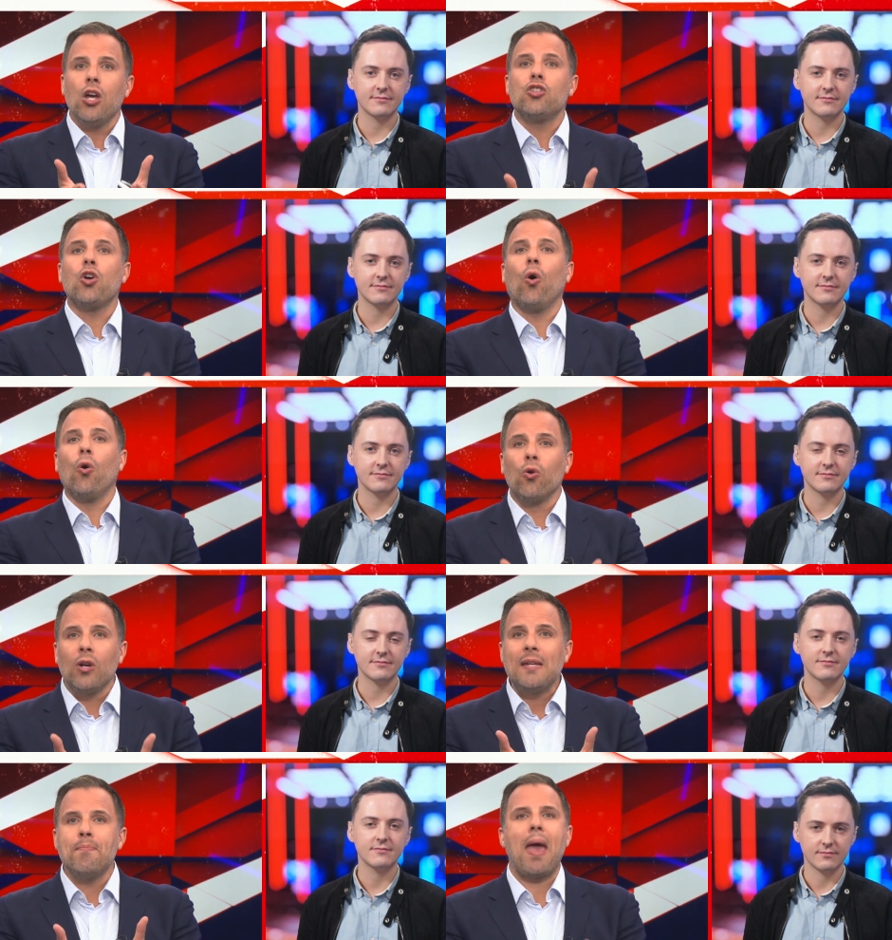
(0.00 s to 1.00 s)

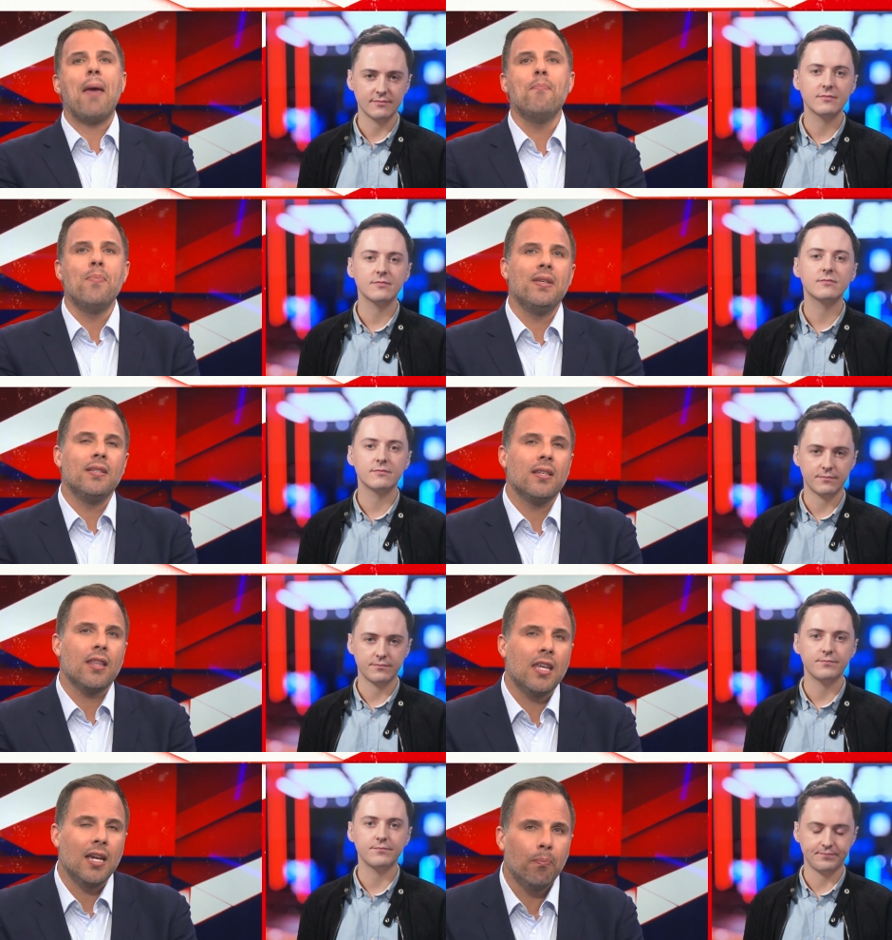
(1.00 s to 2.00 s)
Speaker 1: Tory members
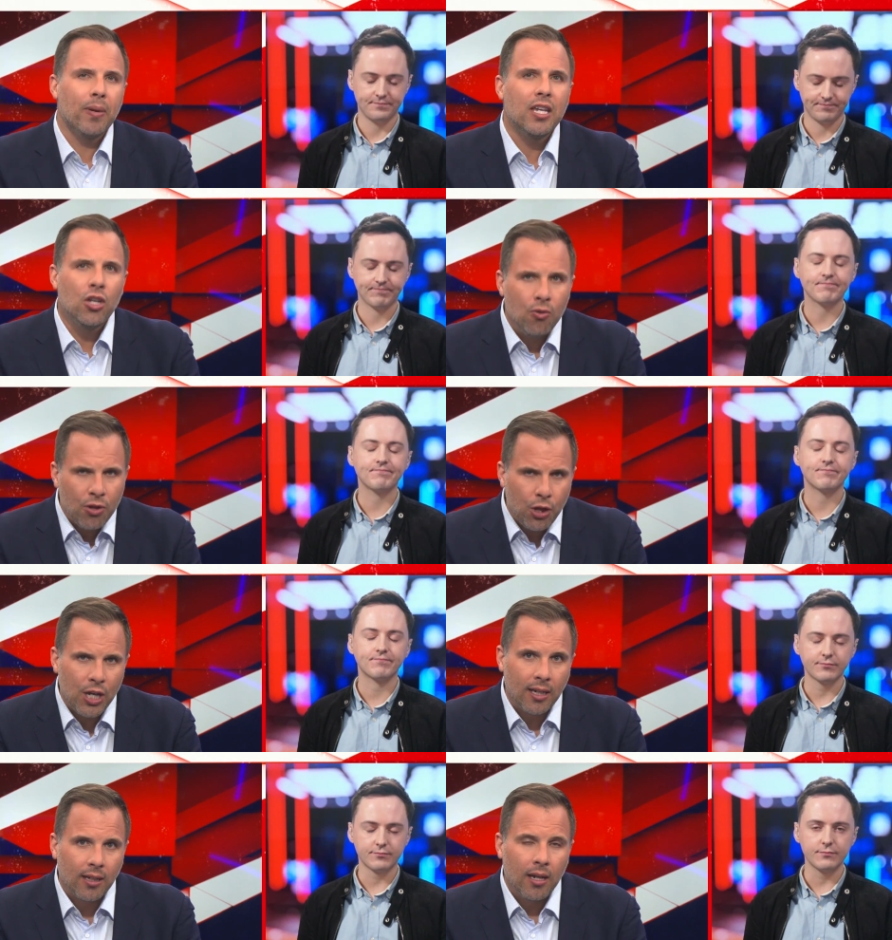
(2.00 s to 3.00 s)
think. But you
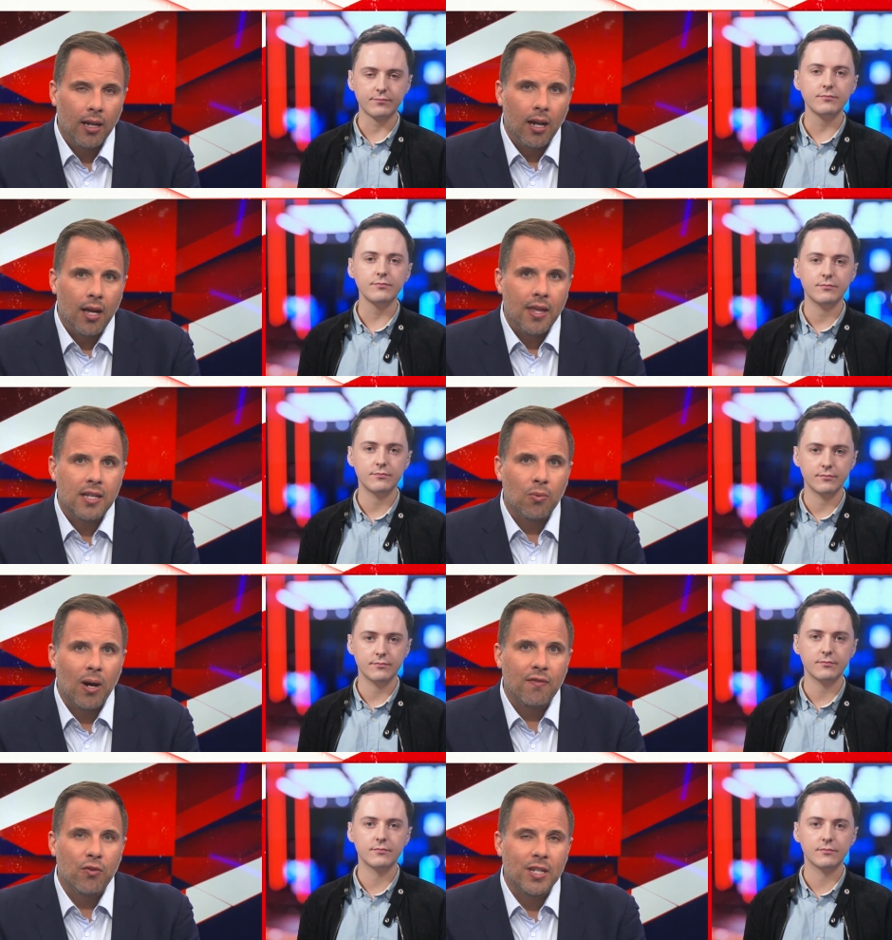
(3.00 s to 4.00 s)
think there's a
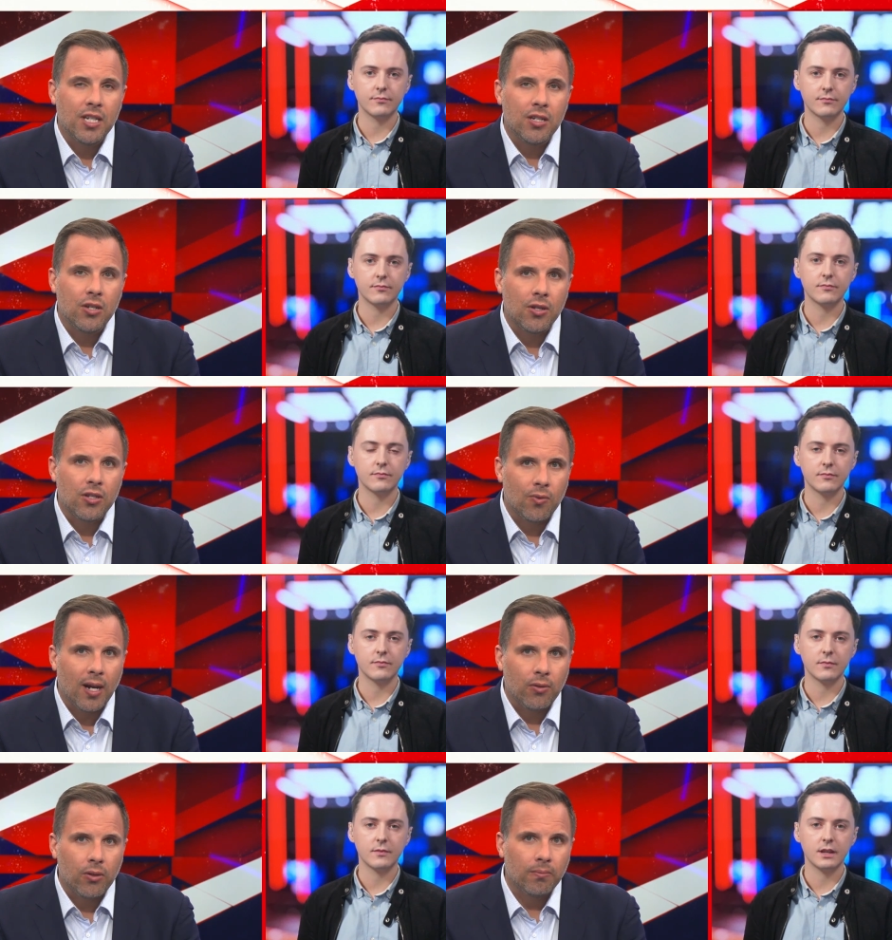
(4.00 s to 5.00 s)
way for Rishi to turn this
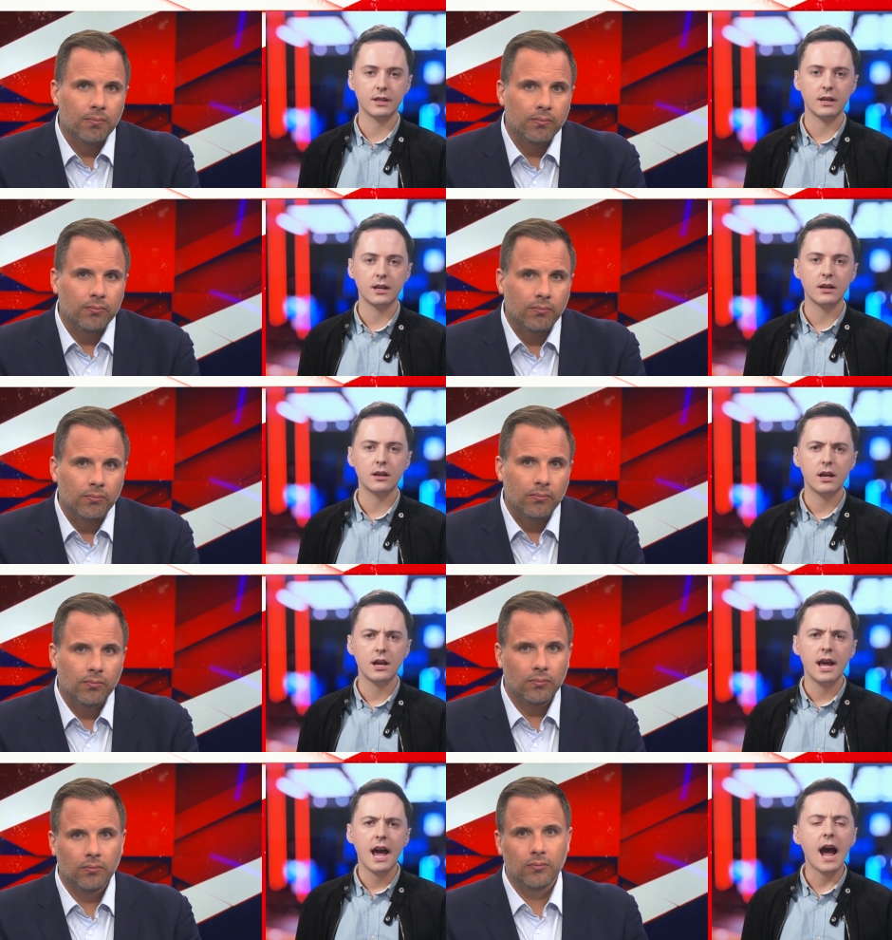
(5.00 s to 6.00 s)
around?
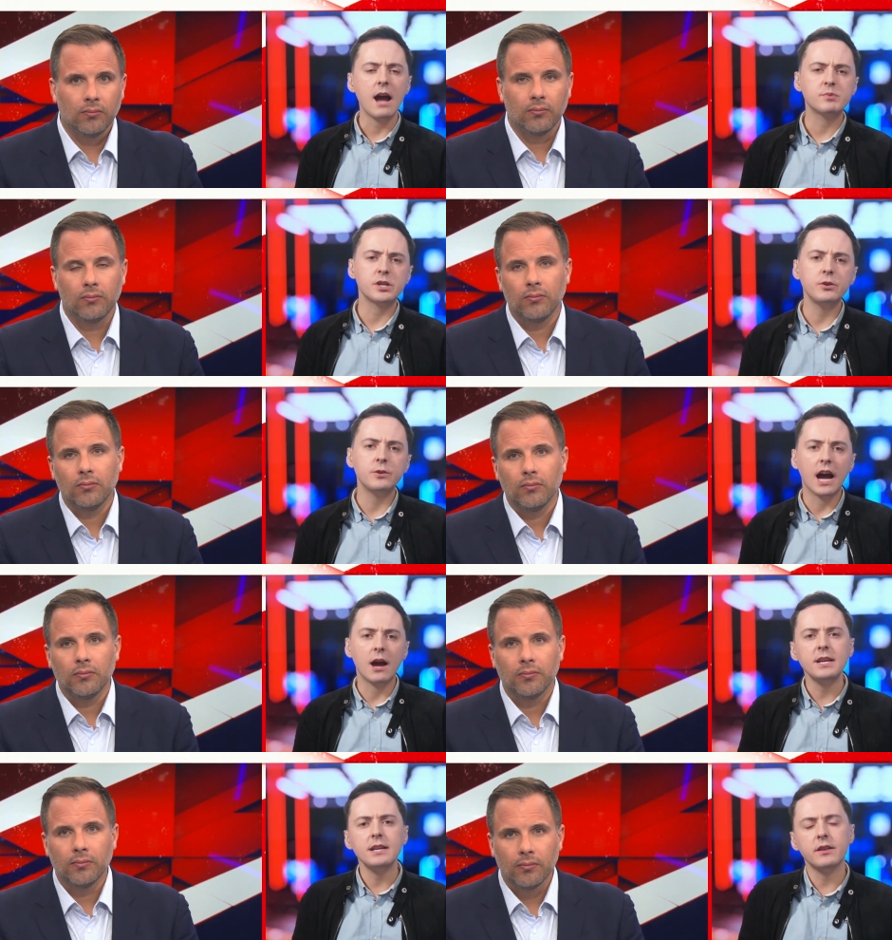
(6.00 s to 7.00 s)
Speaker 2: Absolutely. I
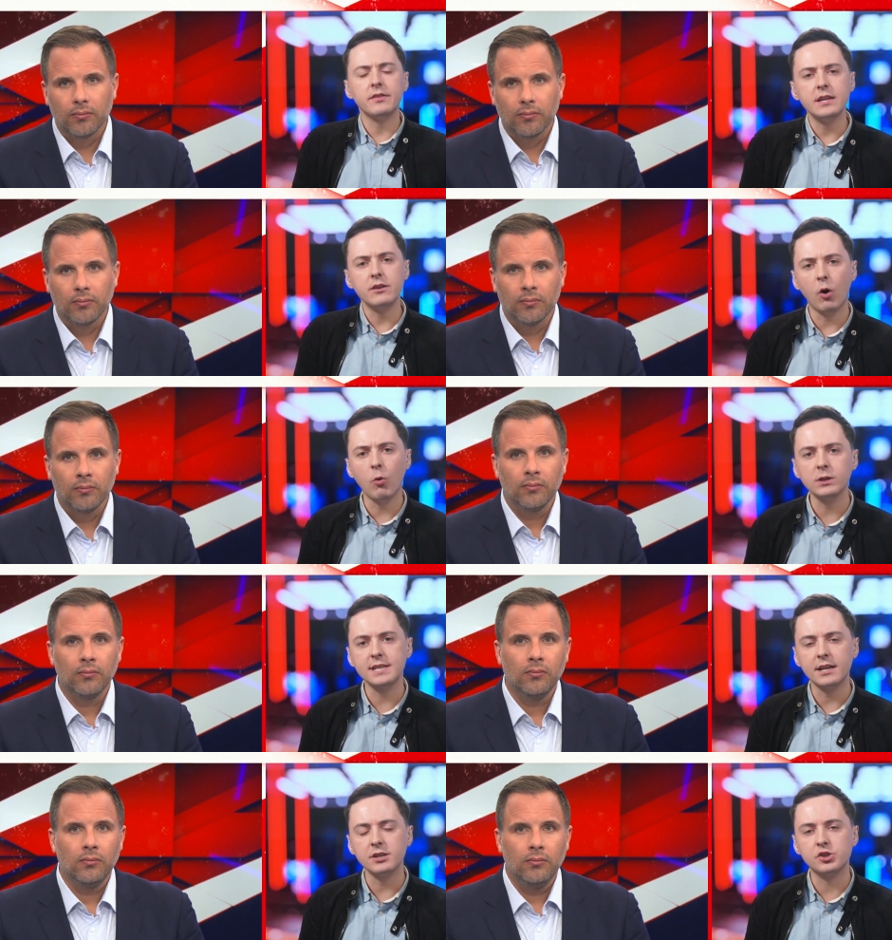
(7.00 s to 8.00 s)
mean, the old
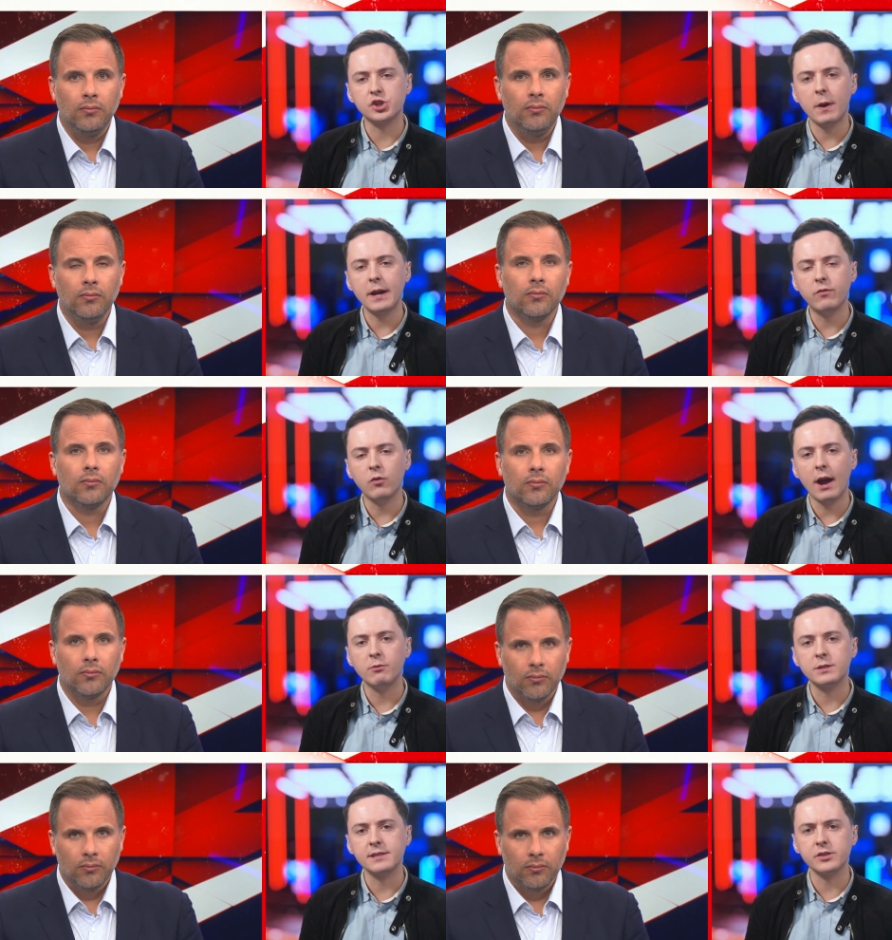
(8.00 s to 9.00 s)
adage 24
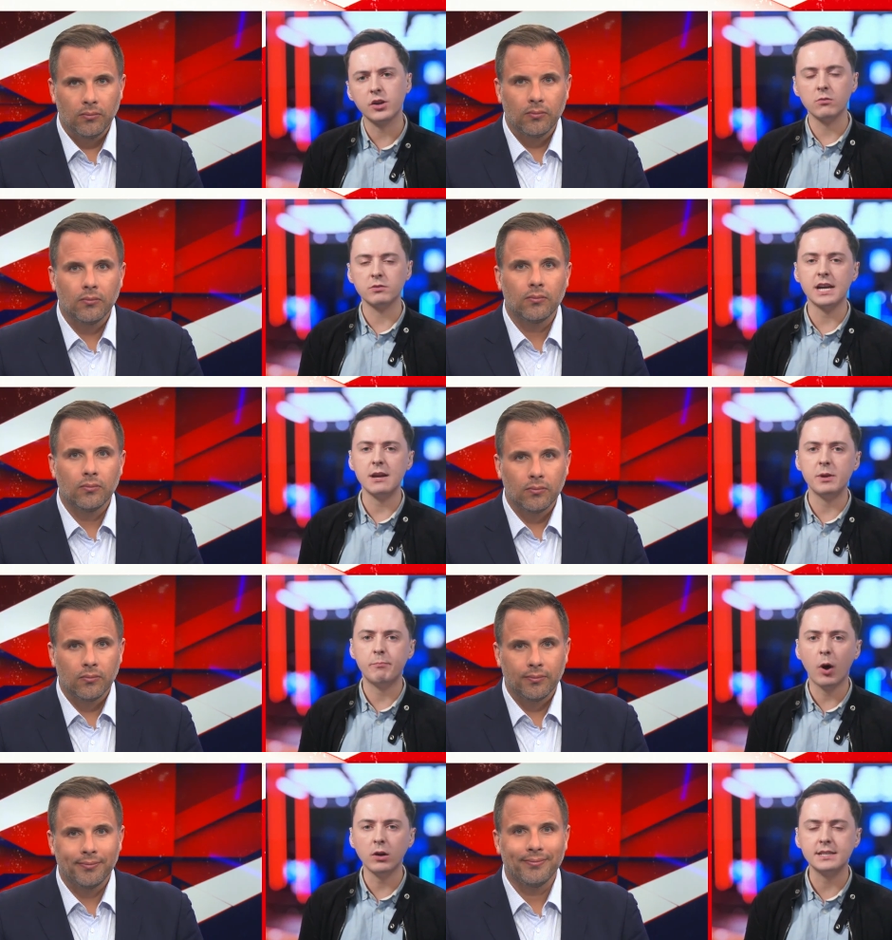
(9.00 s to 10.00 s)
hours is a long time in
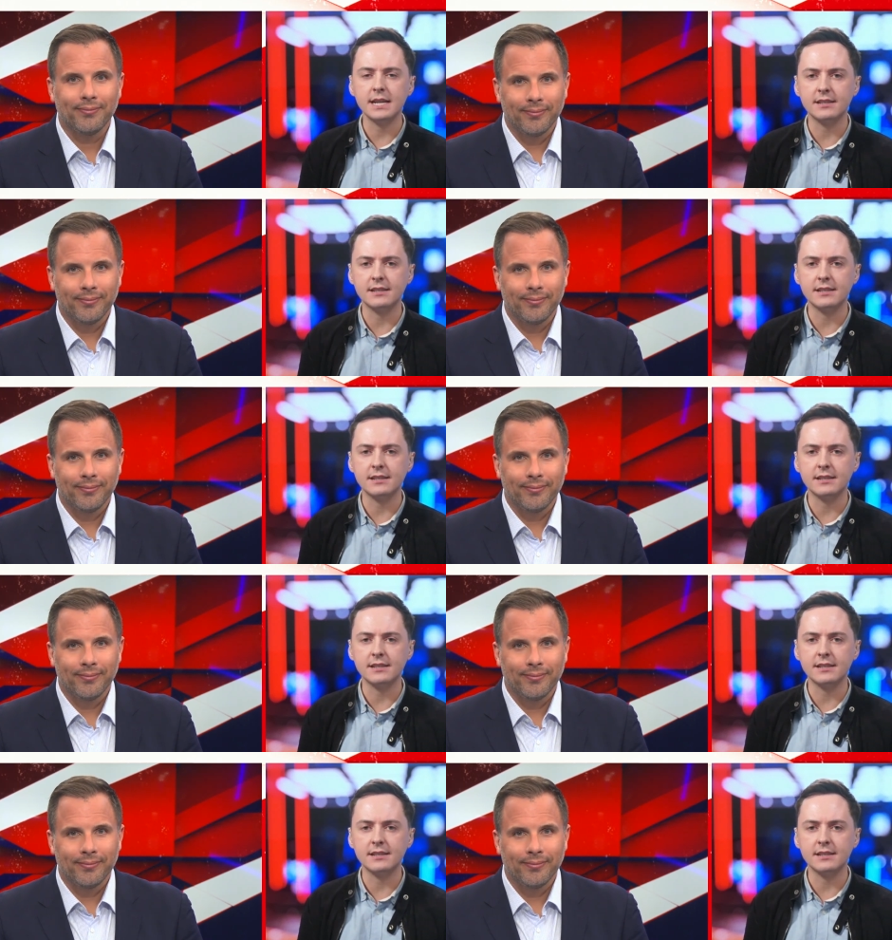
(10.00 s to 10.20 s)
politics,